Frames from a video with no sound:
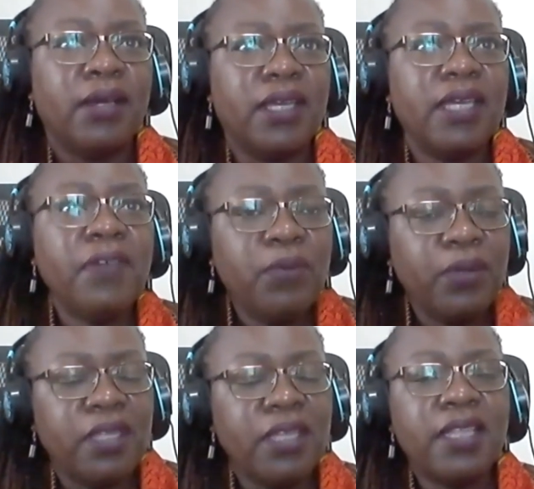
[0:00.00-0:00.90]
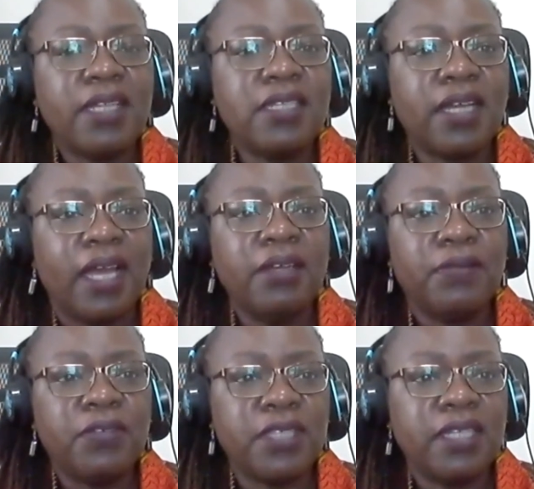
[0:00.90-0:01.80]
even within that kind
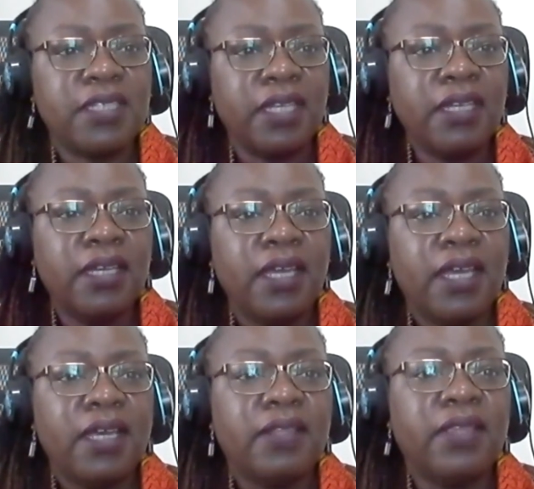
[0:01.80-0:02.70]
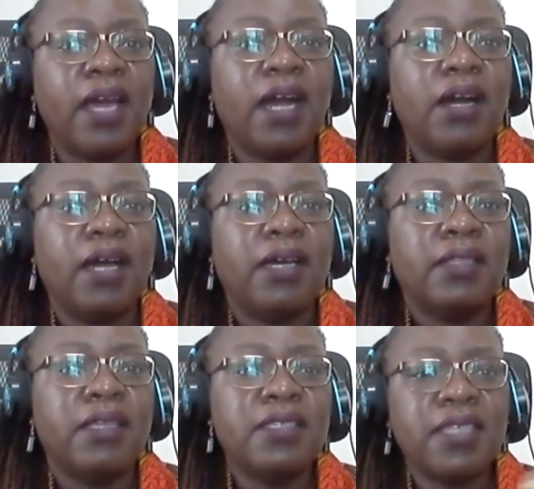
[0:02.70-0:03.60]
of setting,
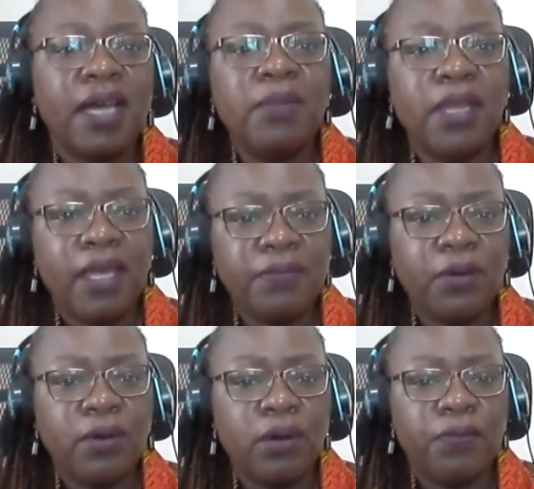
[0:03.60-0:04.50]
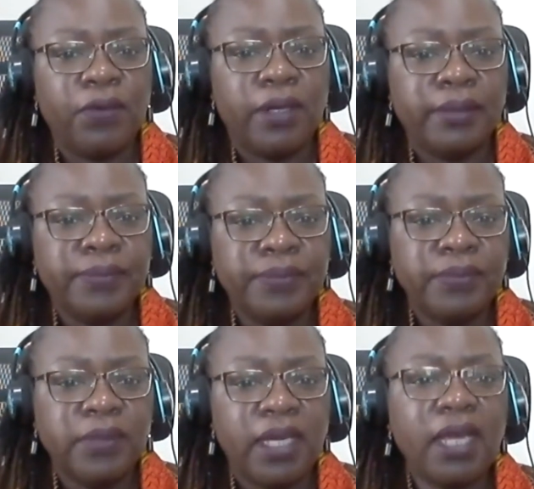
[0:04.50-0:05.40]
there's some level of
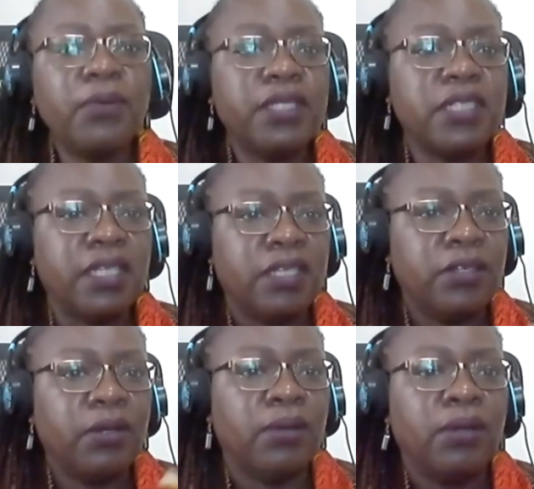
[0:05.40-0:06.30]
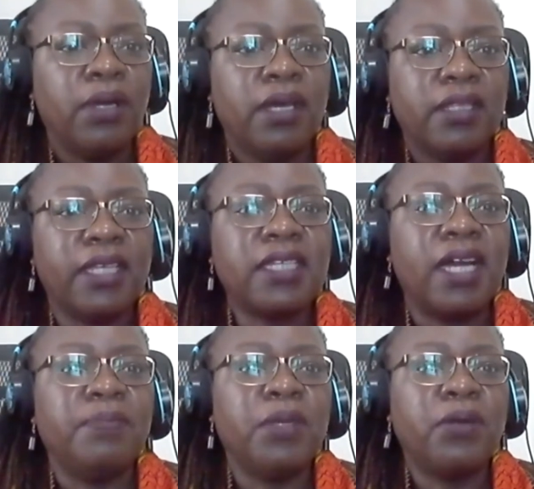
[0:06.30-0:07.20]
equity, you know, that
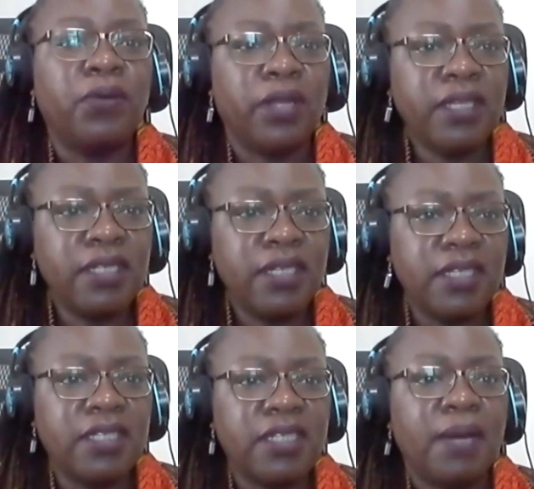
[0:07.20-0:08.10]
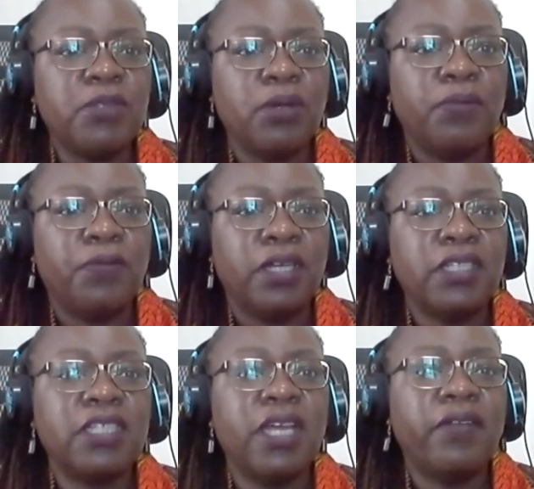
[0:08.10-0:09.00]
can be created in terms of
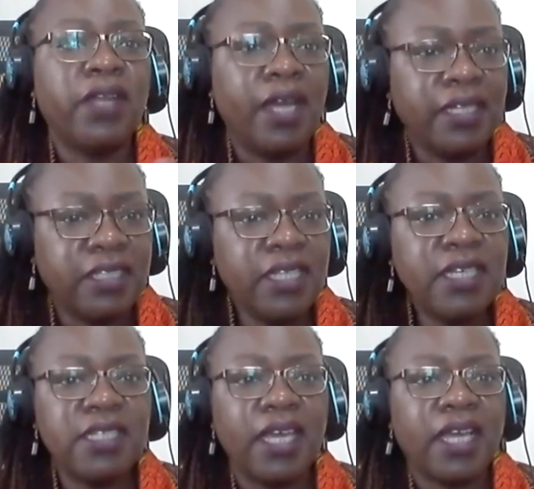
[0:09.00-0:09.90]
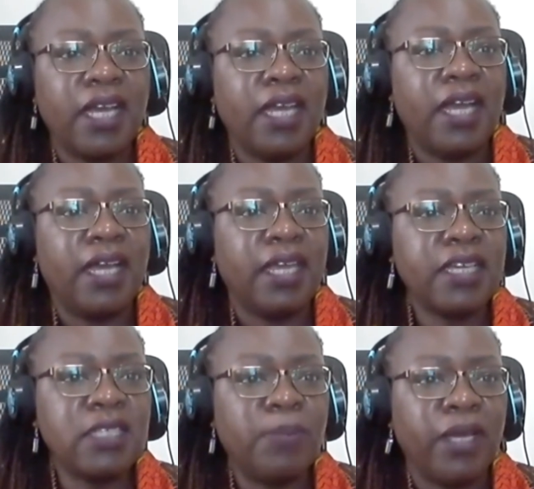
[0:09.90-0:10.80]
sharing ideas, like I
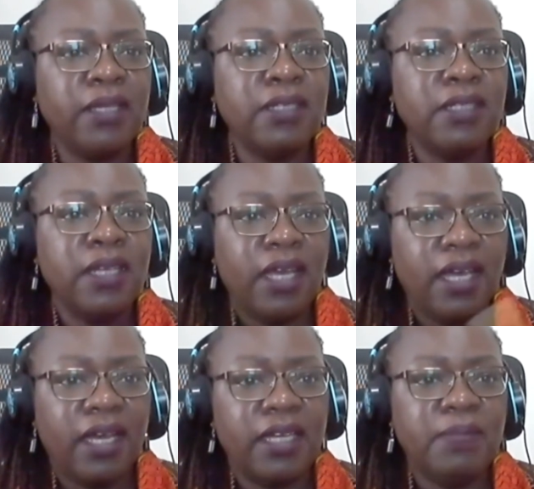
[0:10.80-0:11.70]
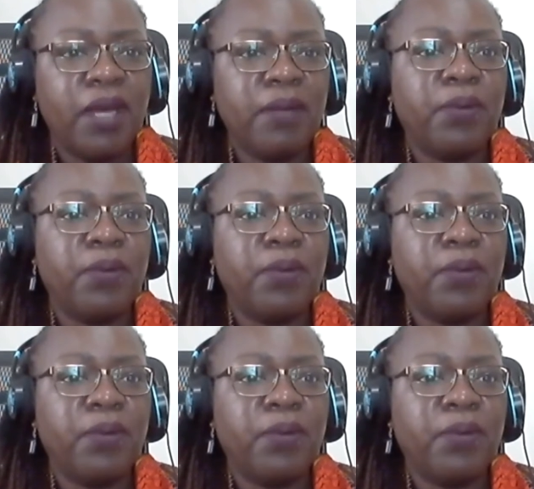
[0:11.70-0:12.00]
explained in my